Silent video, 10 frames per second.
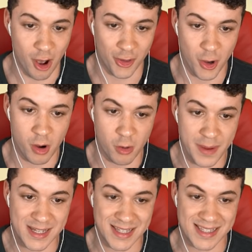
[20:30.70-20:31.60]
although it would
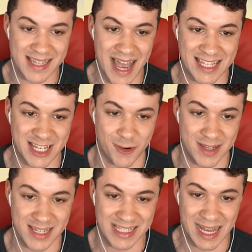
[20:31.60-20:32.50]
be
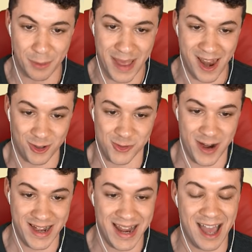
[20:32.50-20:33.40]
disastrous in double battles
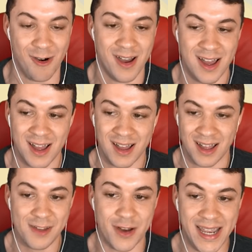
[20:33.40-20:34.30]
right now
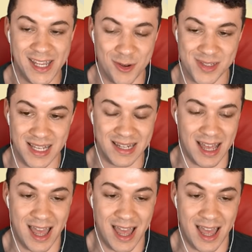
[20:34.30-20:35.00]
if I used it and